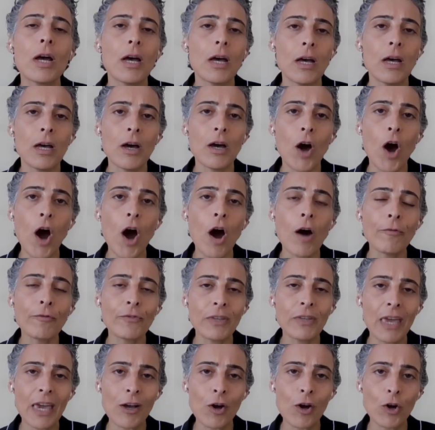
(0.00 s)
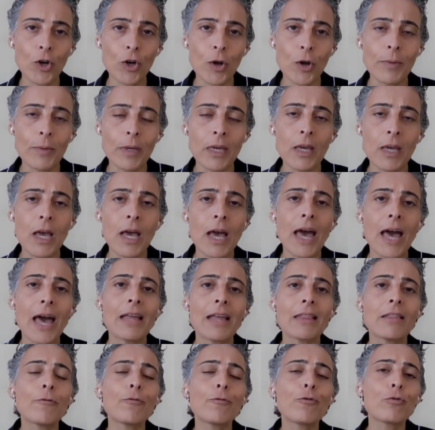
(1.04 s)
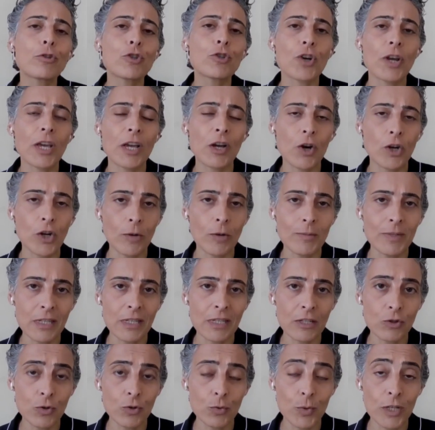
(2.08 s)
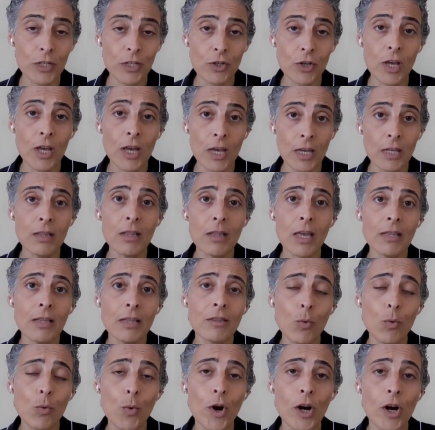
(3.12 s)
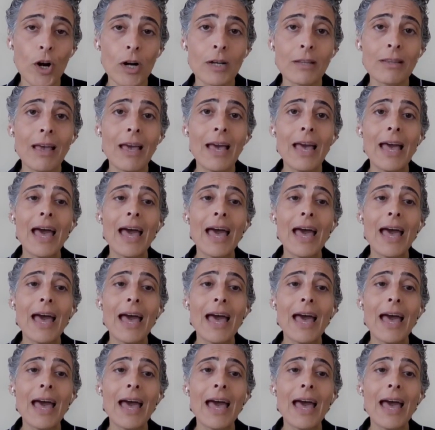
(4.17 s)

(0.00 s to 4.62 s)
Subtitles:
of the economy and the future economies in the world.